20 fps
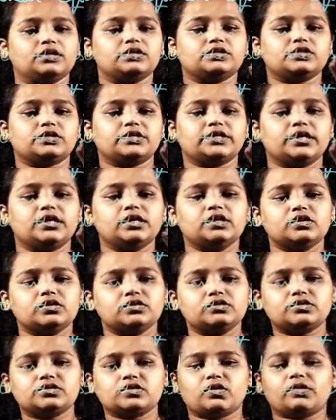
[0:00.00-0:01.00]
So, here
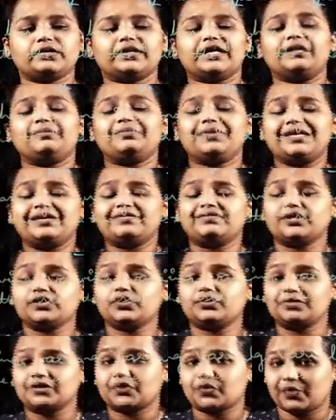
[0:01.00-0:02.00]
also they will be giving
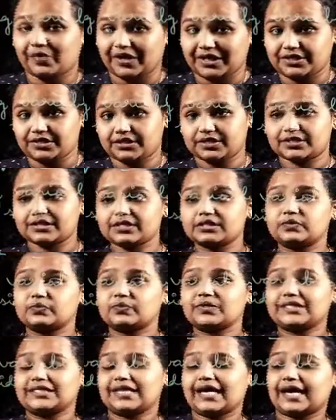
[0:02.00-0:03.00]
you the questions
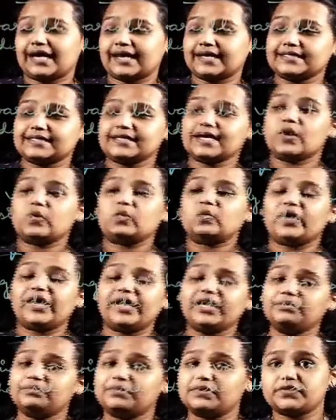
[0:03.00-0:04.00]
which has
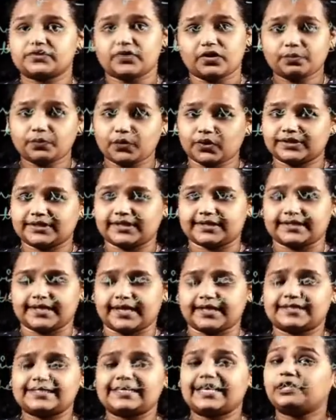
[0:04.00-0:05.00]
variables on both the
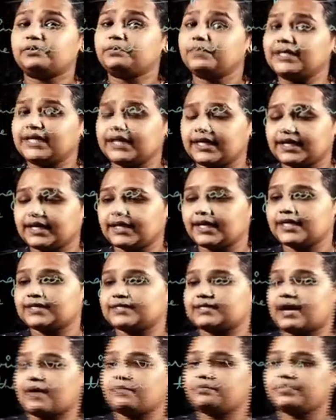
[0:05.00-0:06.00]
sides. Let me take an
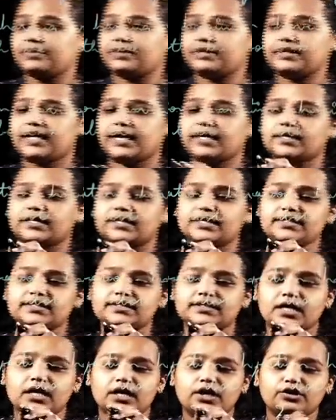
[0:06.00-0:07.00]
example, that
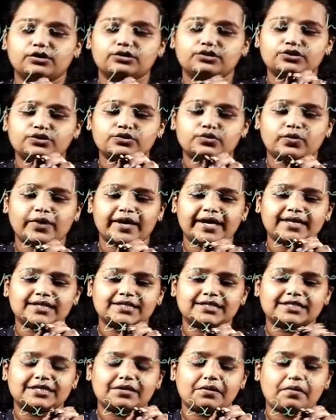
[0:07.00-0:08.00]
is
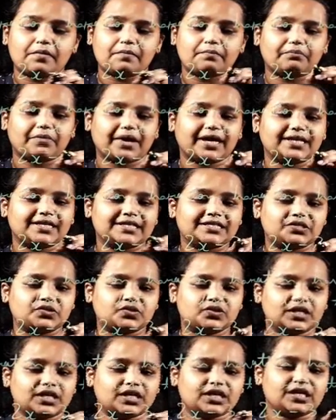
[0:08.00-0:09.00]
2x minus
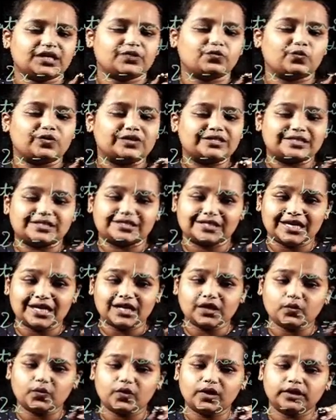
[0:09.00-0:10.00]
3, which is
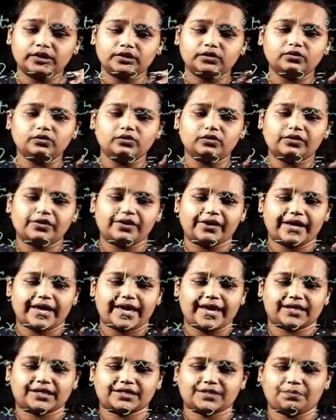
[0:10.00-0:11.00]
equal to
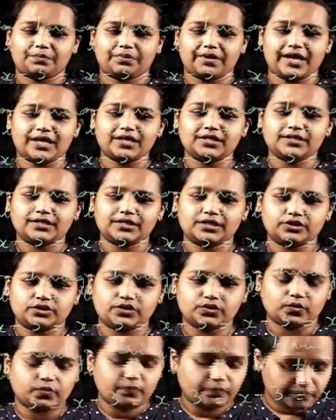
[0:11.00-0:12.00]
x plus
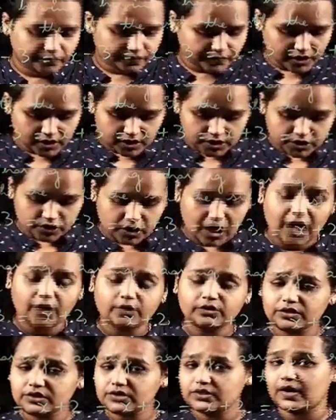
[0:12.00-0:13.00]
2. So,
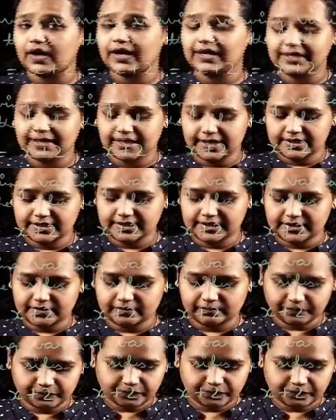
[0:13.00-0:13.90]
how to solve this?